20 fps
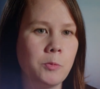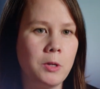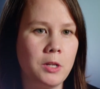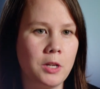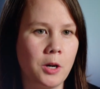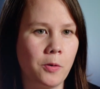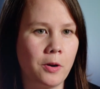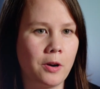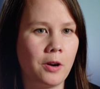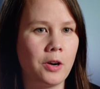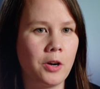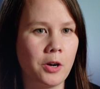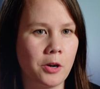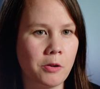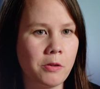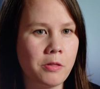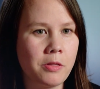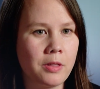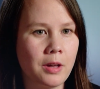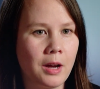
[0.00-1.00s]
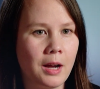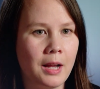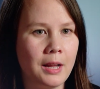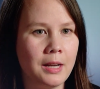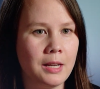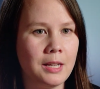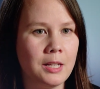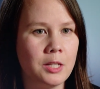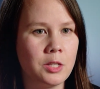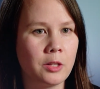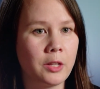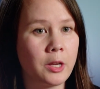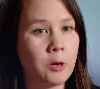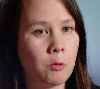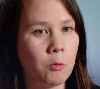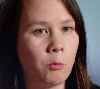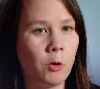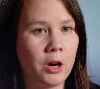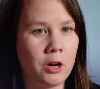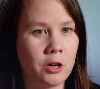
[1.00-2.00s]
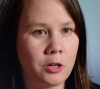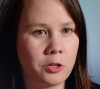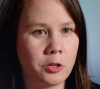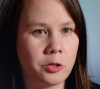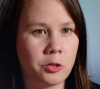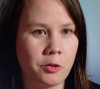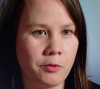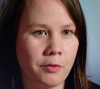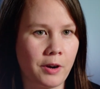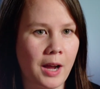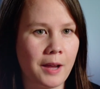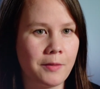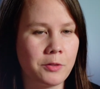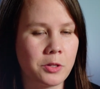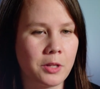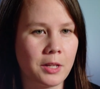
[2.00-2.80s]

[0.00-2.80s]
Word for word: we know it on Earth uh, needs liquid water to survive, so